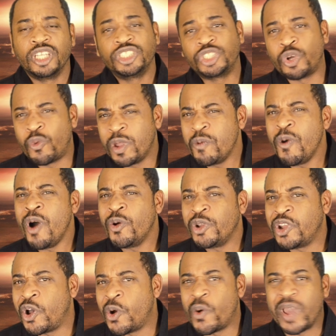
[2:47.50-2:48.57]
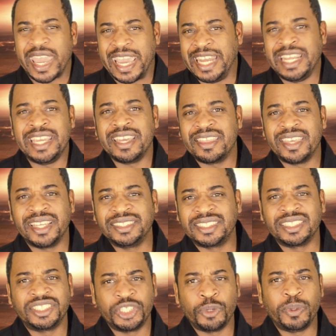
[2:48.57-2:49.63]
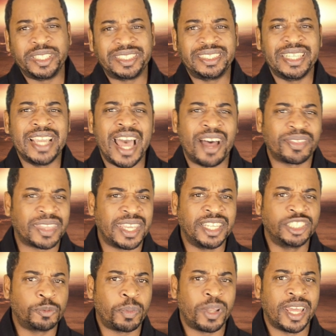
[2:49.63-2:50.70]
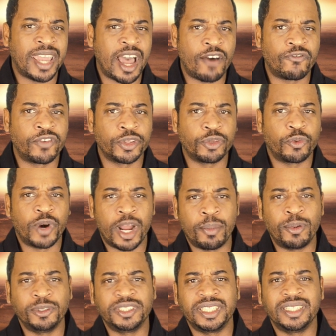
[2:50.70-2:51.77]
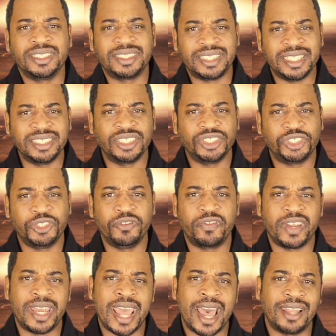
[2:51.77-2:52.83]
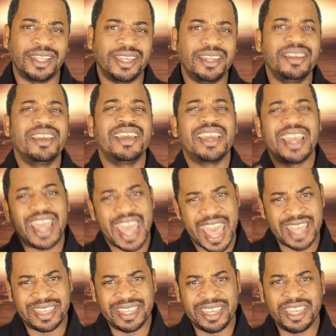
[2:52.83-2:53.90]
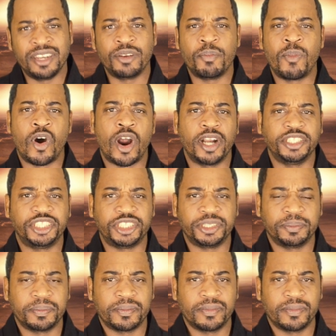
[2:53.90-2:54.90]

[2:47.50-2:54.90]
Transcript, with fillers: So we won't know any of this until we see how things play out for the Rebels in the Season two finale at the end of March.